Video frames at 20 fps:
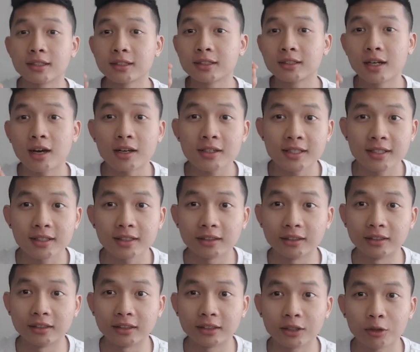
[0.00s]

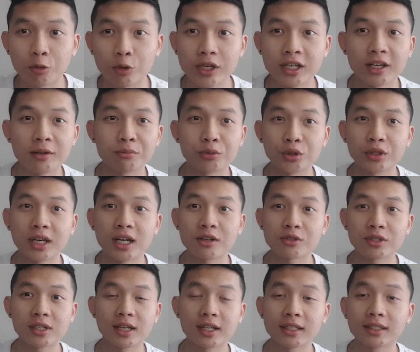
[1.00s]
cotton, we can
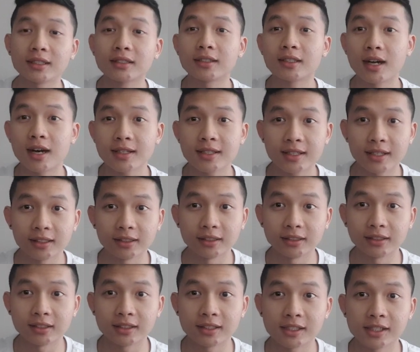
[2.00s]
pronounce like
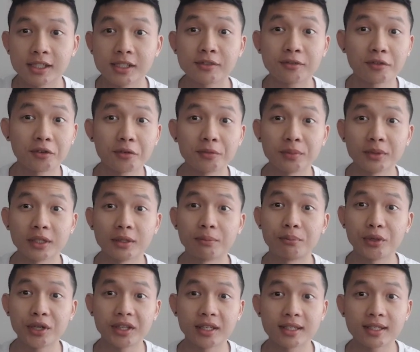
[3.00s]
cotton is from the
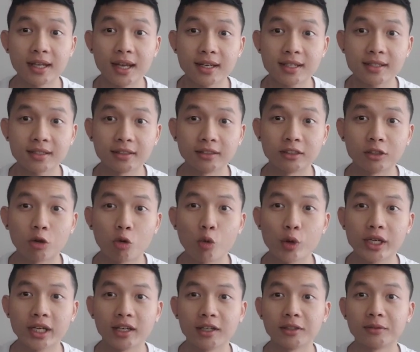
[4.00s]
British accent, or
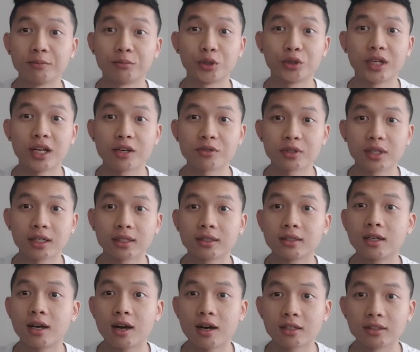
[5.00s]
we can pronounce like
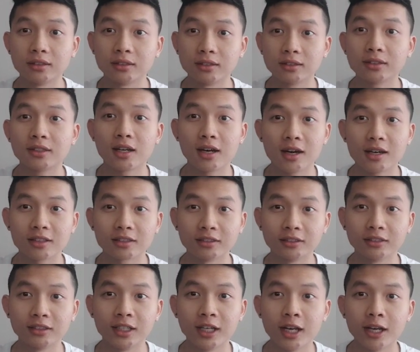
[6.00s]

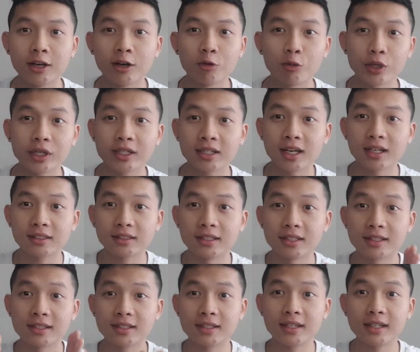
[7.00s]
cotton. We cut
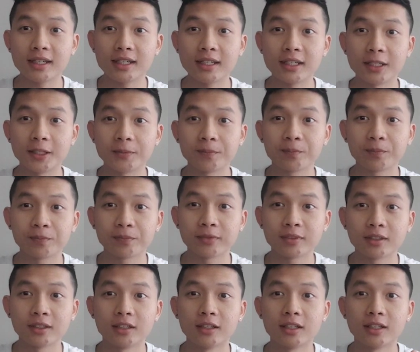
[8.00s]
the T
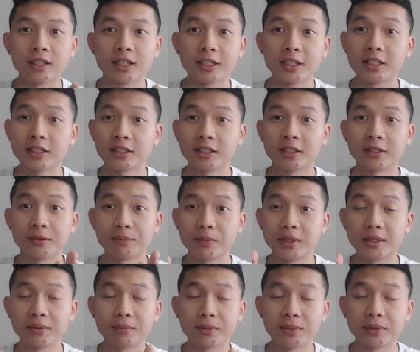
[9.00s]
in
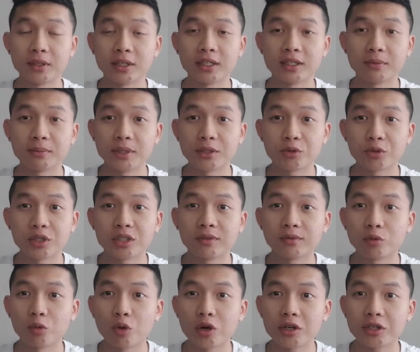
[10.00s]
the between of
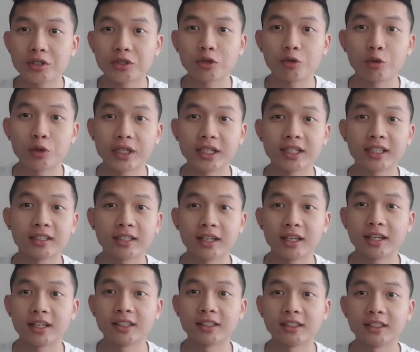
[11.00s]
the words, so we
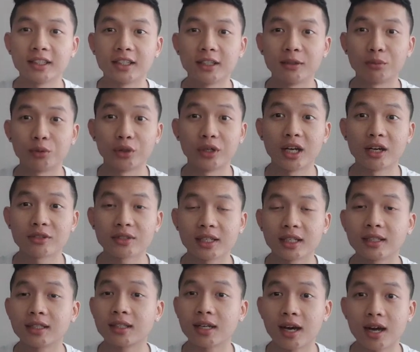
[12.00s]
can pronounce
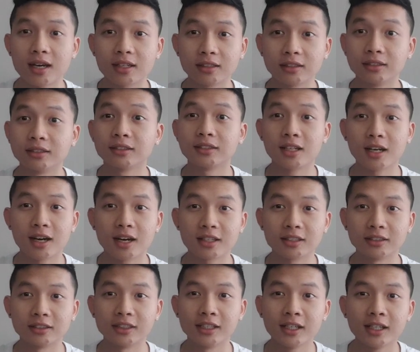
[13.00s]
like
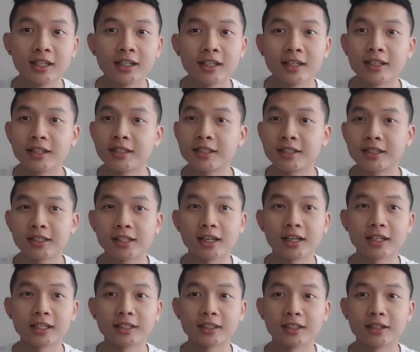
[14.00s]
con. It's
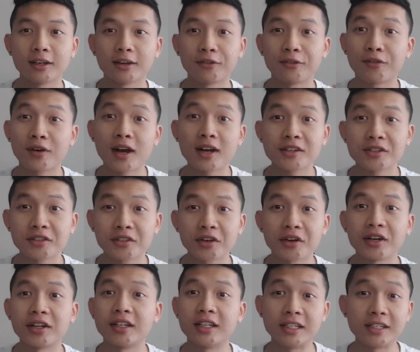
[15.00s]
like faster
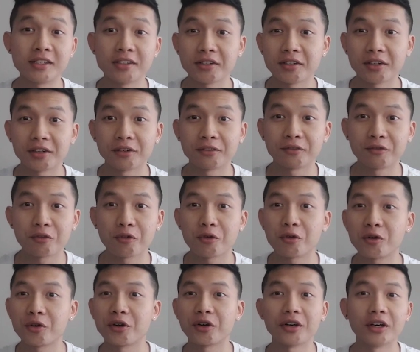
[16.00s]
and easier
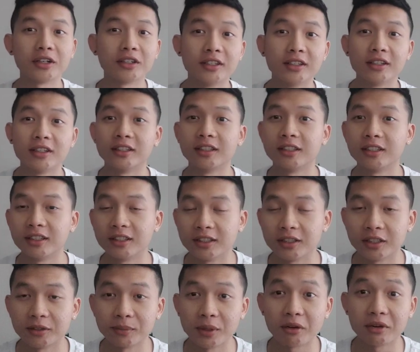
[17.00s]
for the
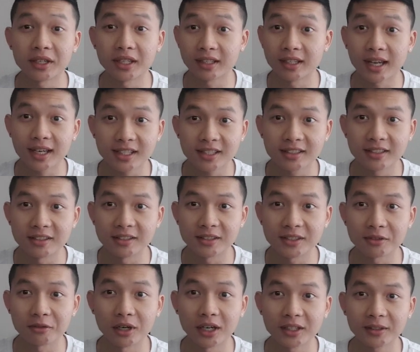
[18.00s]
American
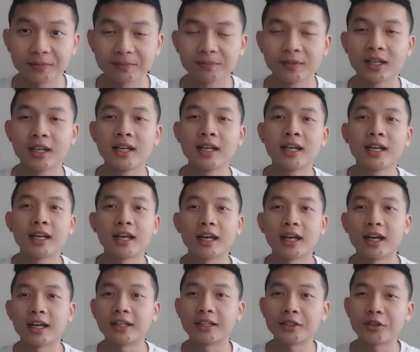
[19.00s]
accents, right?
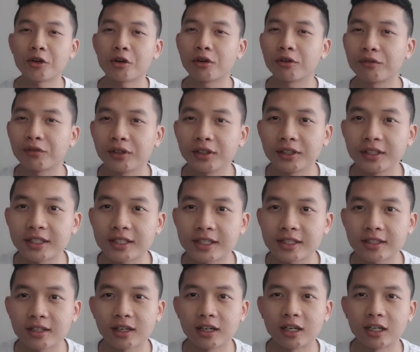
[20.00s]
And the other thing
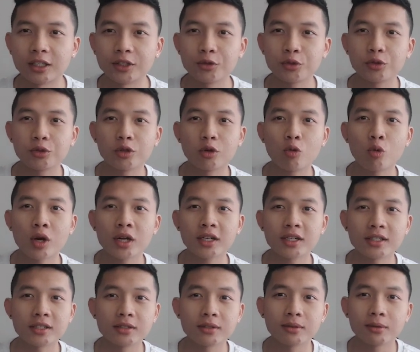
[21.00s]
is, do you know what
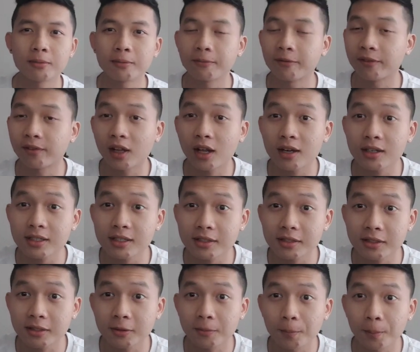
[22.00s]
is floss?